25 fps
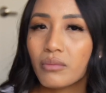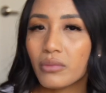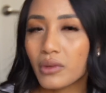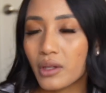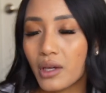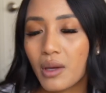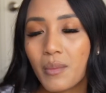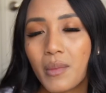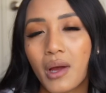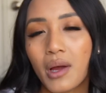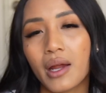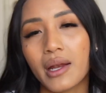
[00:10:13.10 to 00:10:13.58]

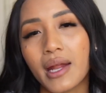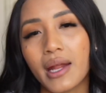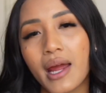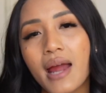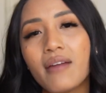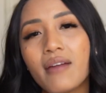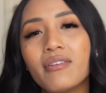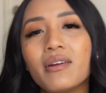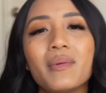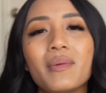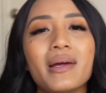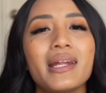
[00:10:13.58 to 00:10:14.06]
come on,
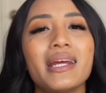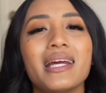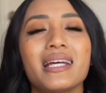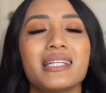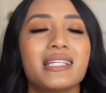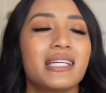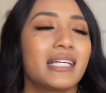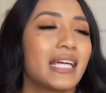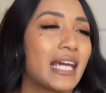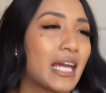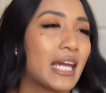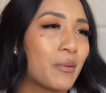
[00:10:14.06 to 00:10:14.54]
everybody has
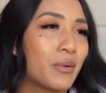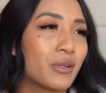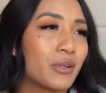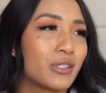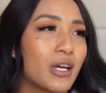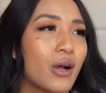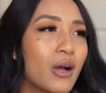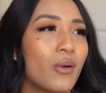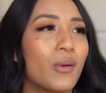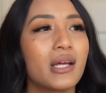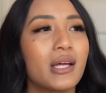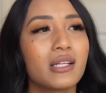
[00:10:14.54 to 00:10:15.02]
a camel
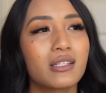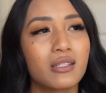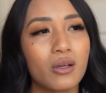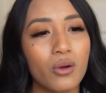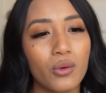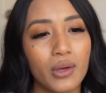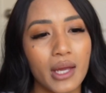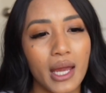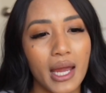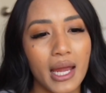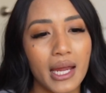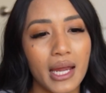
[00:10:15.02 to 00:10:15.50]
toe. It's
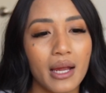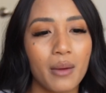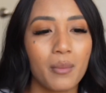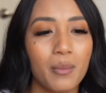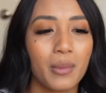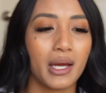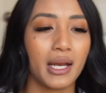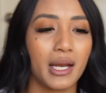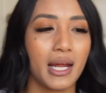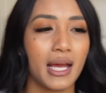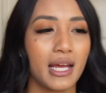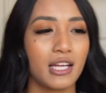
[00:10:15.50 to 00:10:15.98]
okay,
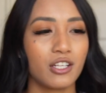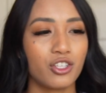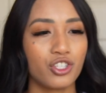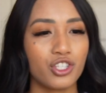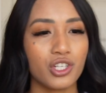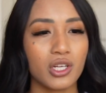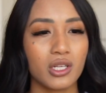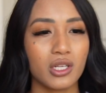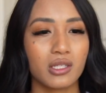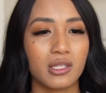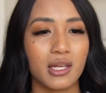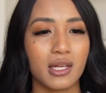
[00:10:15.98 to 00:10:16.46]
but it's
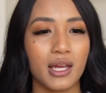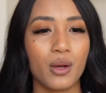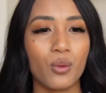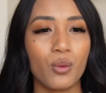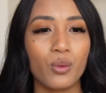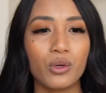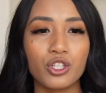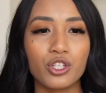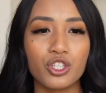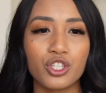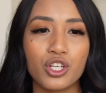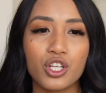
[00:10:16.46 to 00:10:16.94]
just, it
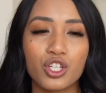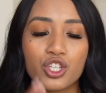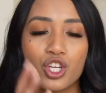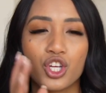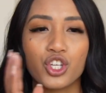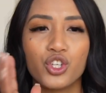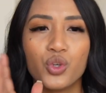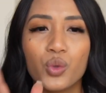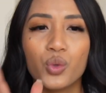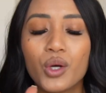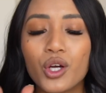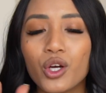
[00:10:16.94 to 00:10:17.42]
was just,
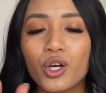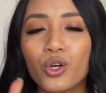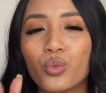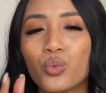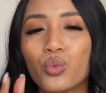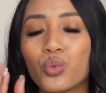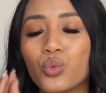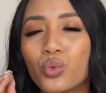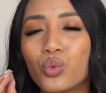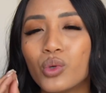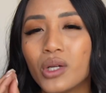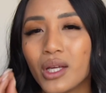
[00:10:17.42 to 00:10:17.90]
you could
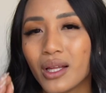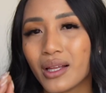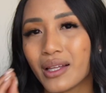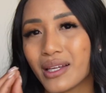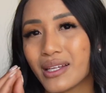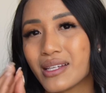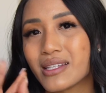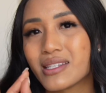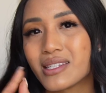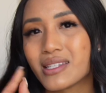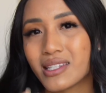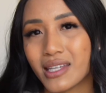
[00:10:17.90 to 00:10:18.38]

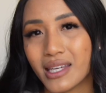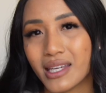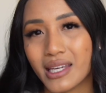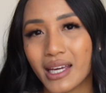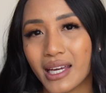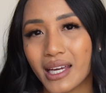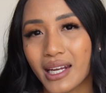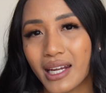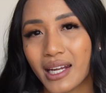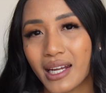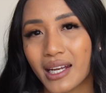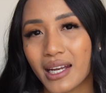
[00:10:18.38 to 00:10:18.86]
really see
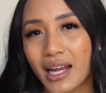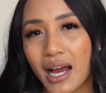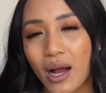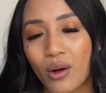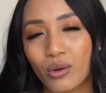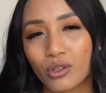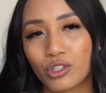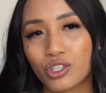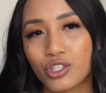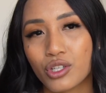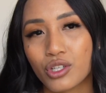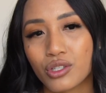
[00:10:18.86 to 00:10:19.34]
it. And I
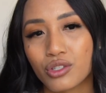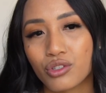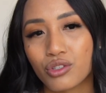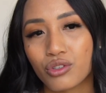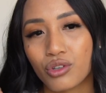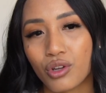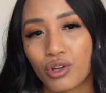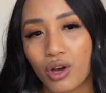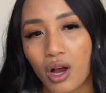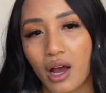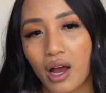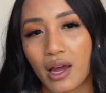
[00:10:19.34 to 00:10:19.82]
was just
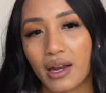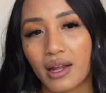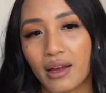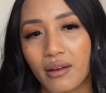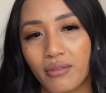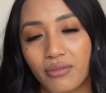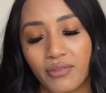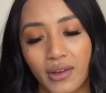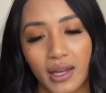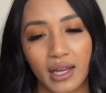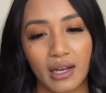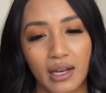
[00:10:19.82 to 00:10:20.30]
not a
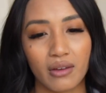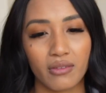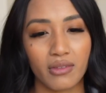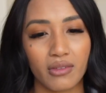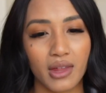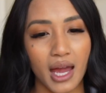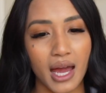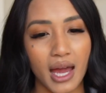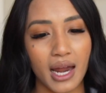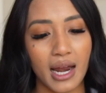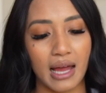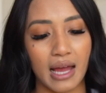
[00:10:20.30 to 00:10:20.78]
fan of
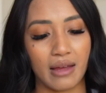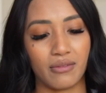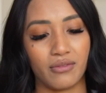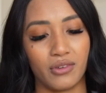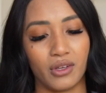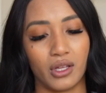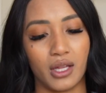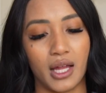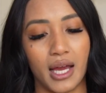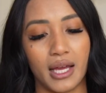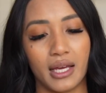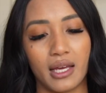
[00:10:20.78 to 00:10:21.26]
that. I
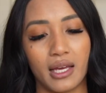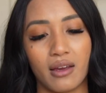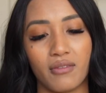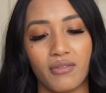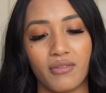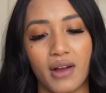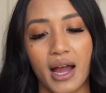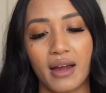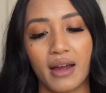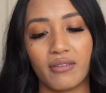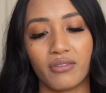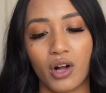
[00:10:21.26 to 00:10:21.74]
feel like if
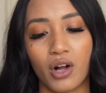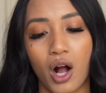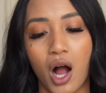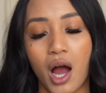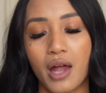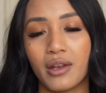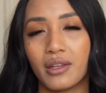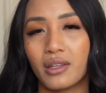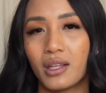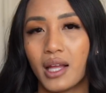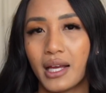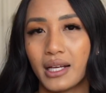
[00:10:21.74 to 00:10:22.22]
I've
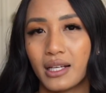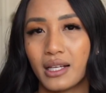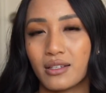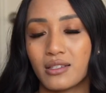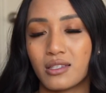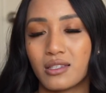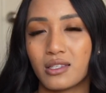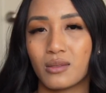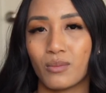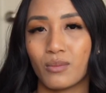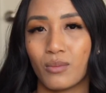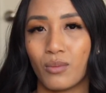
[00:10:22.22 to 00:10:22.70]
gotten like a
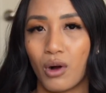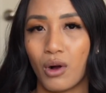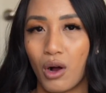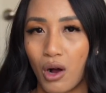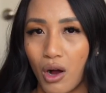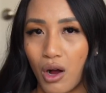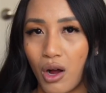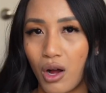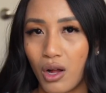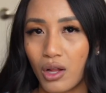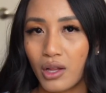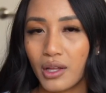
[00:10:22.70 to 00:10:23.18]

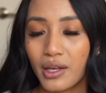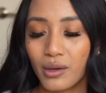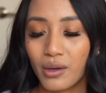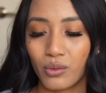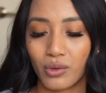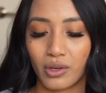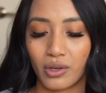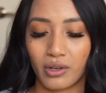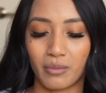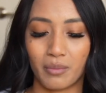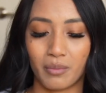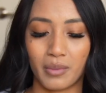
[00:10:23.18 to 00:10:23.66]
small, it
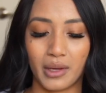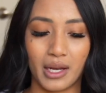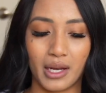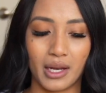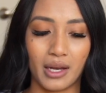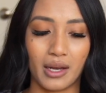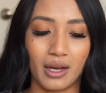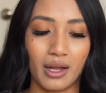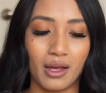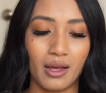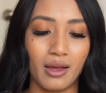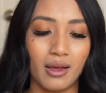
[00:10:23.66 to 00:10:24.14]
would have
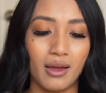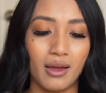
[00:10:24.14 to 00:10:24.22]
been